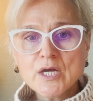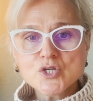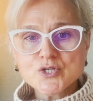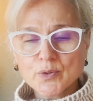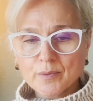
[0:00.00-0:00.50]

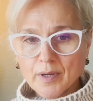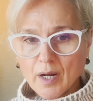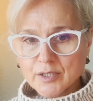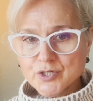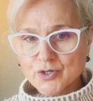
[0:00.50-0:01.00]
So
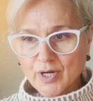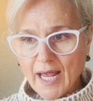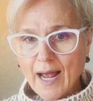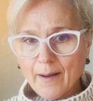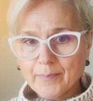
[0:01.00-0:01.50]
under
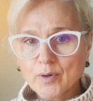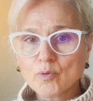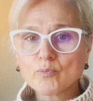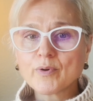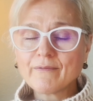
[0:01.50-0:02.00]
GAAP,
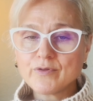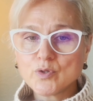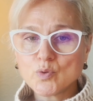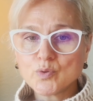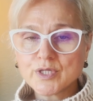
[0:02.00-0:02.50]

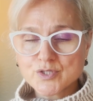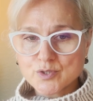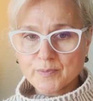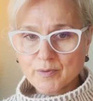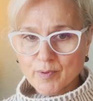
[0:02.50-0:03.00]
revenue needs
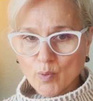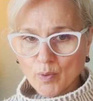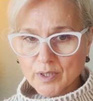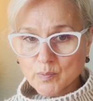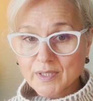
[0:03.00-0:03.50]
to be
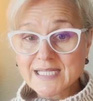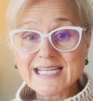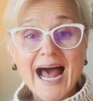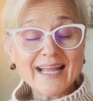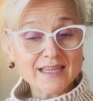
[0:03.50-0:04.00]
recorded when it's
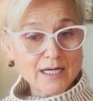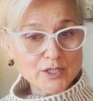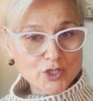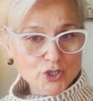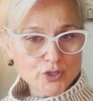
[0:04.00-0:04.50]

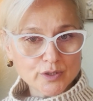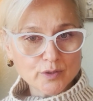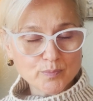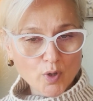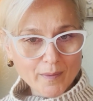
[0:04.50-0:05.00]
unconditionally
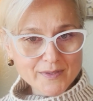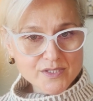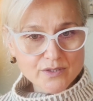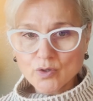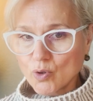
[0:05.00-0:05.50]

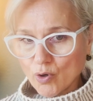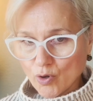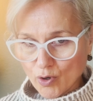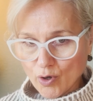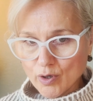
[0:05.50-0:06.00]
promised
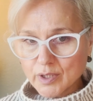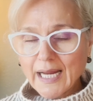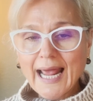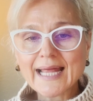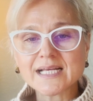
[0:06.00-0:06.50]
or
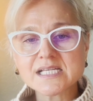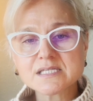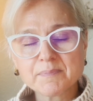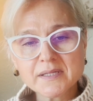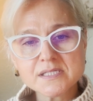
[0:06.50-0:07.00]
earned, and
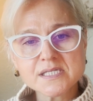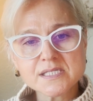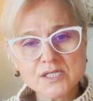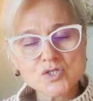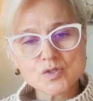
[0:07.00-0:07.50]
expenses
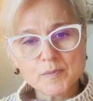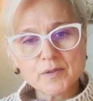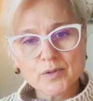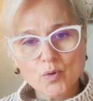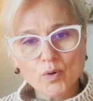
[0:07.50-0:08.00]
needs to be
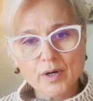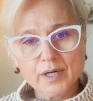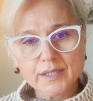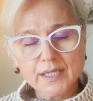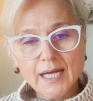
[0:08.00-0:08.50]

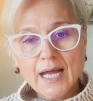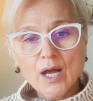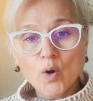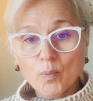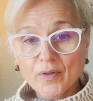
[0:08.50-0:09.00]
recorded
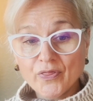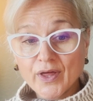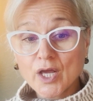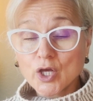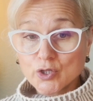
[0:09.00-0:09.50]
when
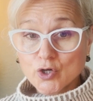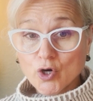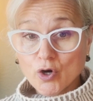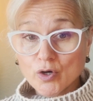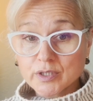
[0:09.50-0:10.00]
they
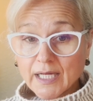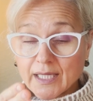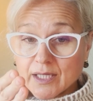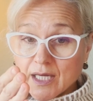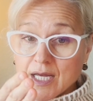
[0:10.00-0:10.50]
incurred.
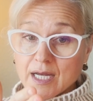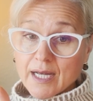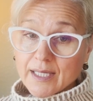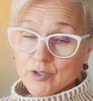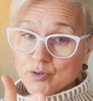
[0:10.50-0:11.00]
And
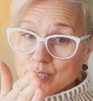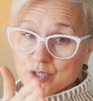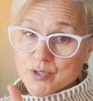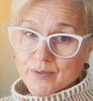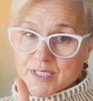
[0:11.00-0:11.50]
you need
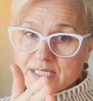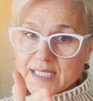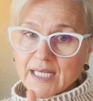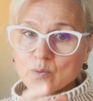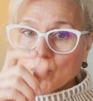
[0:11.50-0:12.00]
to
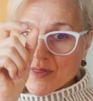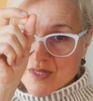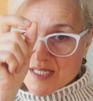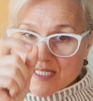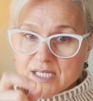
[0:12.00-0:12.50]
understand when
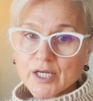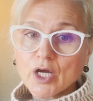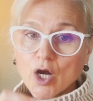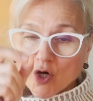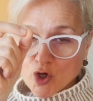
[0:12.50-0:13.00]
this is
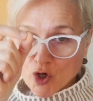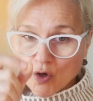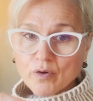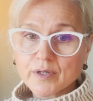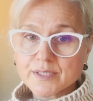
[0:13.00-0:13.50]

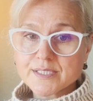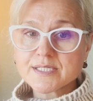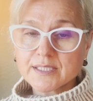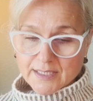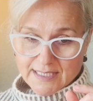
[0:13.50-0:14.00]

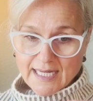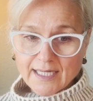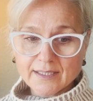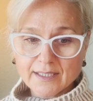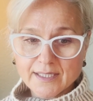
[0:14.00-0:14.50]
occurrence
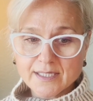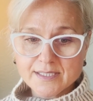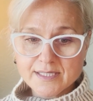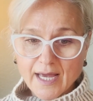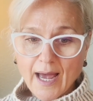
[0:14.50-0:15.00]
date
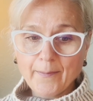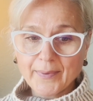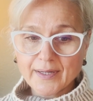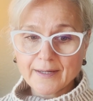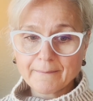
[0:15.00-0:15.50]
is
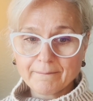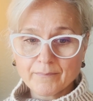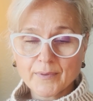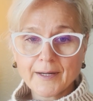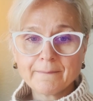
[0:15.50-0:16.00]
happening,
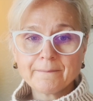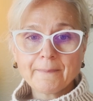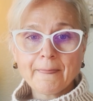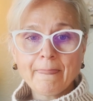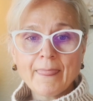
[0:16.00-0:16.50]
right?
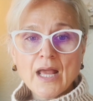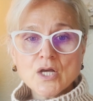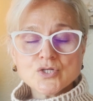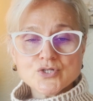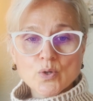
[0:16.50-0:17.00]

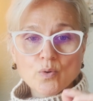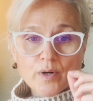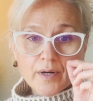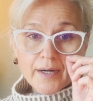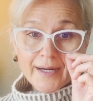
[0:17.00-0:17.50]

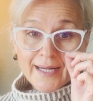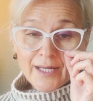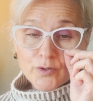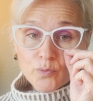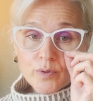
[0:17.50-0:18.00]
So
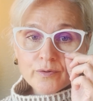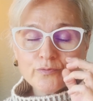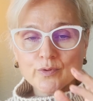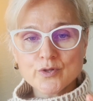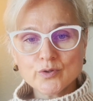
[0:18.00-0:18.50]
in order
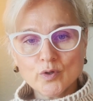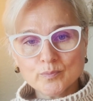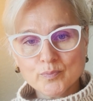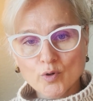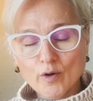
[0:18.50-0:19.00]
for the
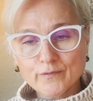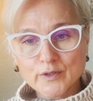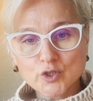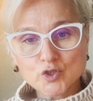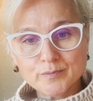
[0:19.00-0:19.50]

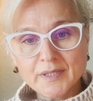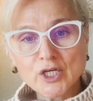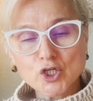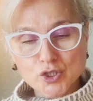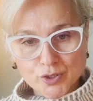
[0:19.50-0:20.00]
nonprofit to
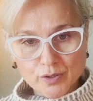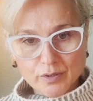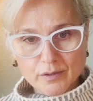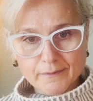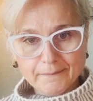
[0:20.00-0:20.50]
make
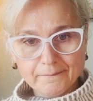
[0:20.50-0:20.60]
sure